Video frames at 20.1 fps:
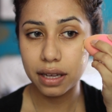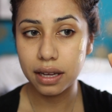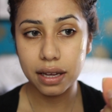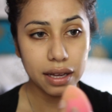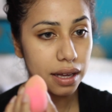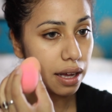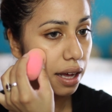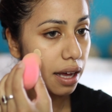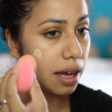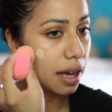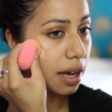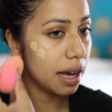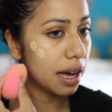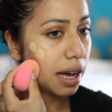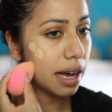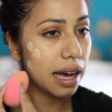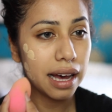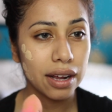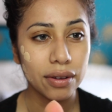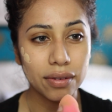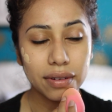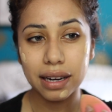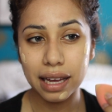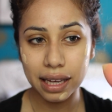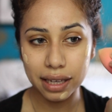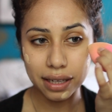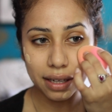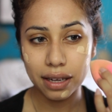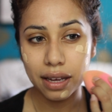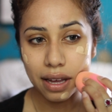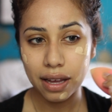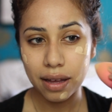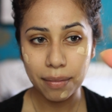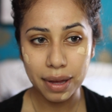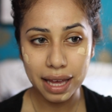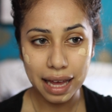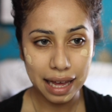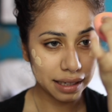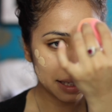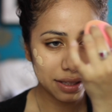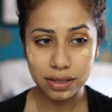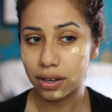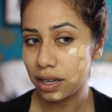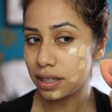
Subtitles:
If not, you might want